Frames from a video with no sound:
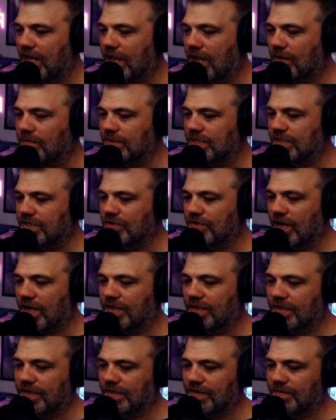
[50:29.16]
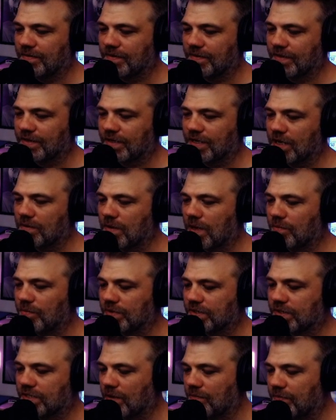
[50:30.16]
I'm just trying to come up with
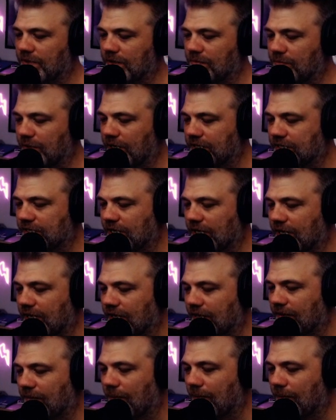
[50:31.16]
something, but it's like